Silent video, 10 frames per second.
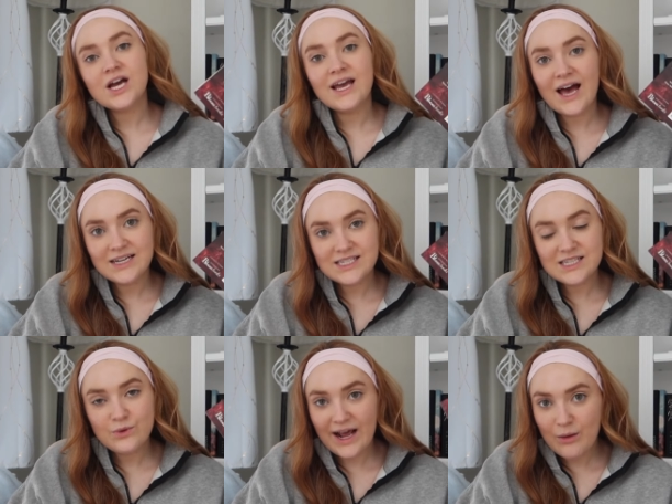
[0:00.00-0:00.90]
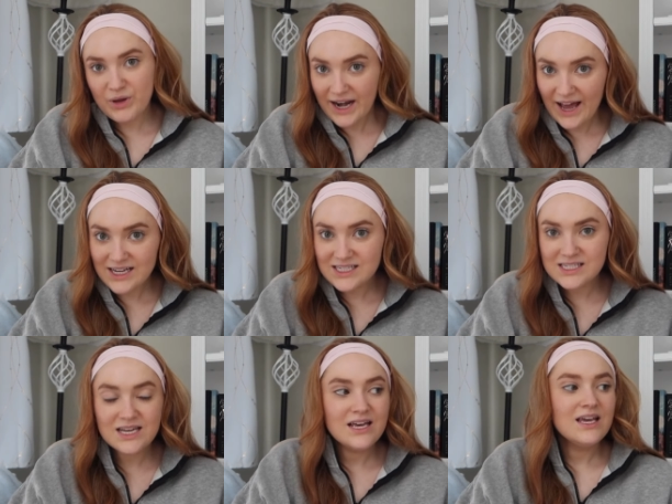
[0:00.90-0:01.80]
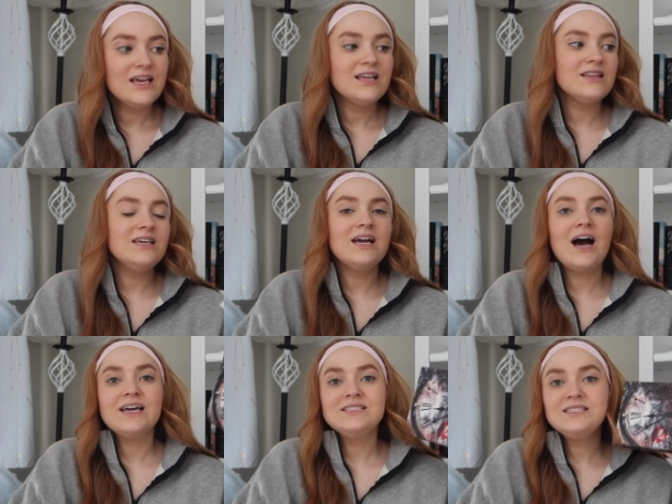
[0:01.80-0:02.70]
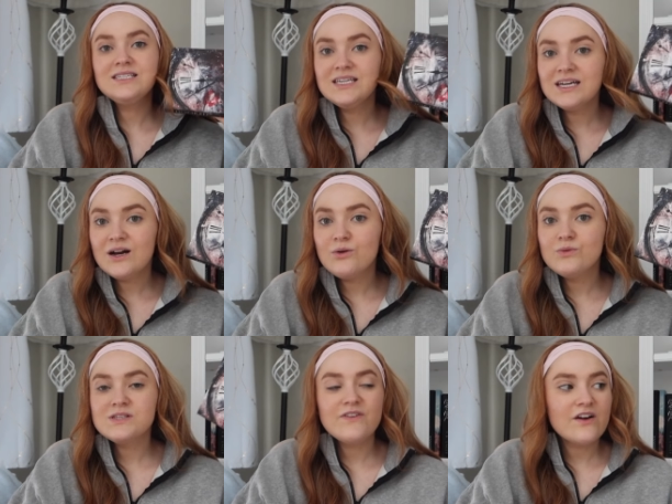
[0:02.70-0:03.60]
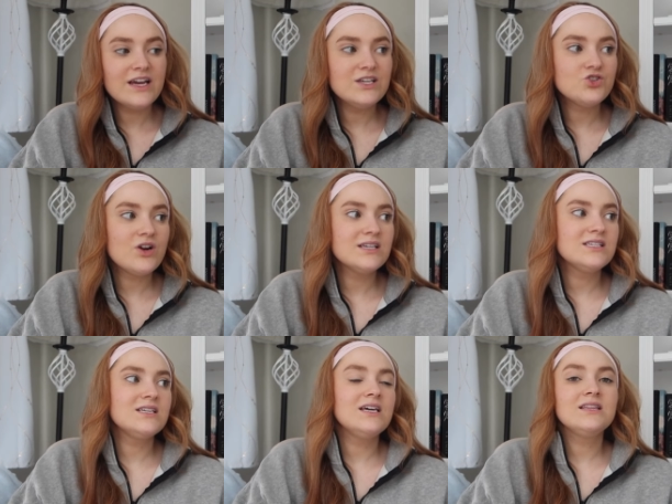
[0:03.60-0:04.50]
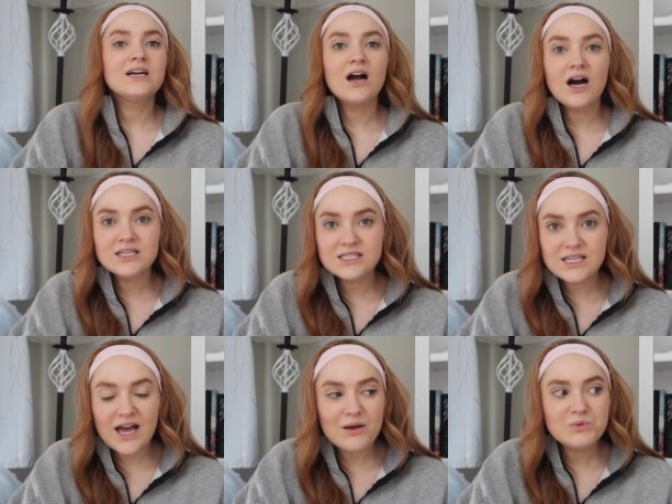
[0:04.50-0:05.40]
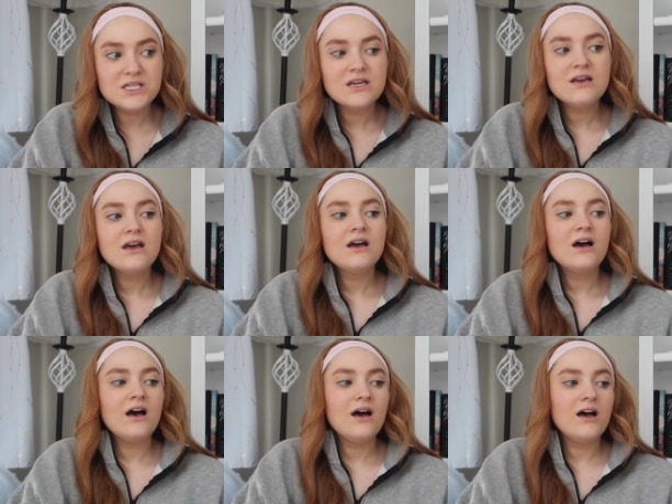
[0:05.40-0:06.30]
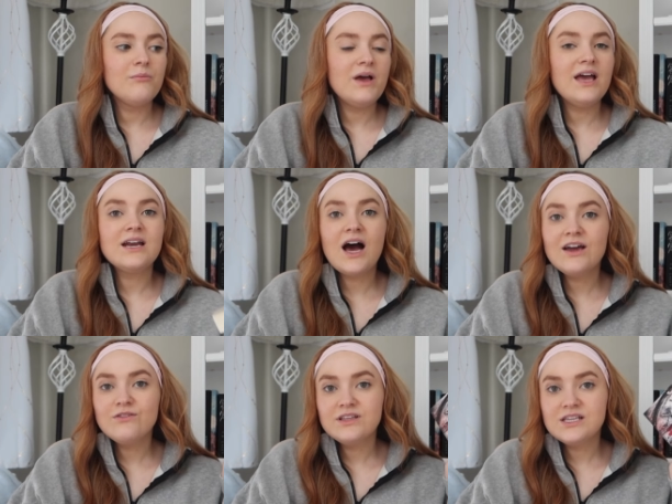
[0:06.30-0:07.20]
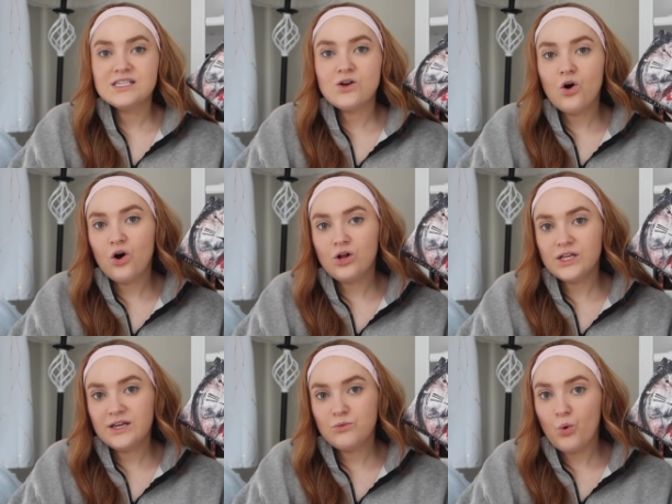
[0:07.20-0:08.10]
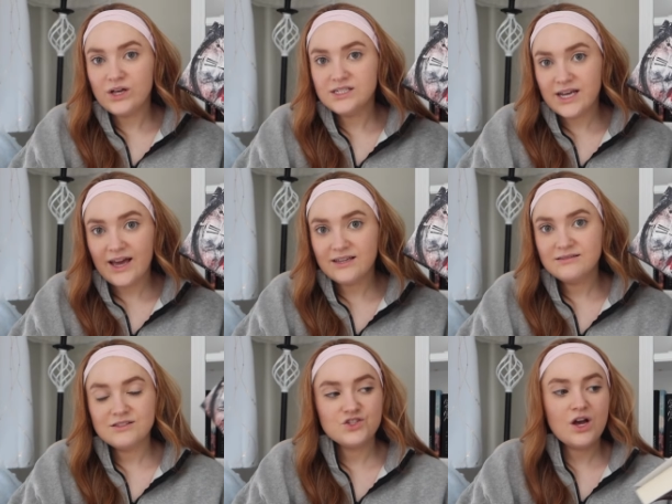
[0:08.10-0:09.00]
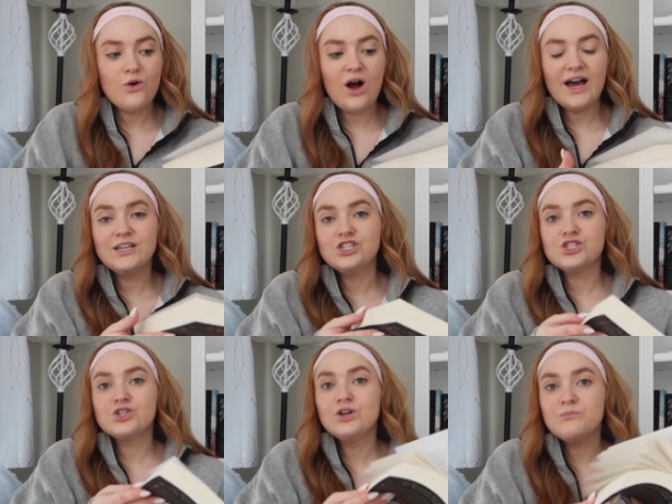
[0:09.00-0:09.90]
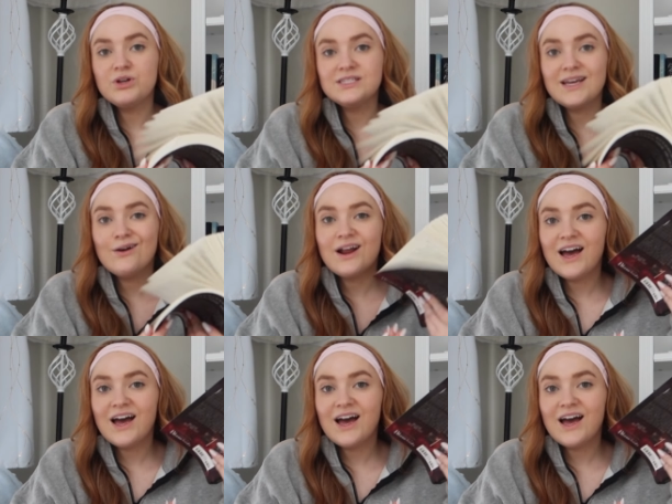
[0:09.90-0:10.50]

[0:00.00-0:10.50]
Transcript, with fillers: I had to see what happened next. The idea was very interesting, the concept, um, and I read this all in one day. So I just couldn't put it down.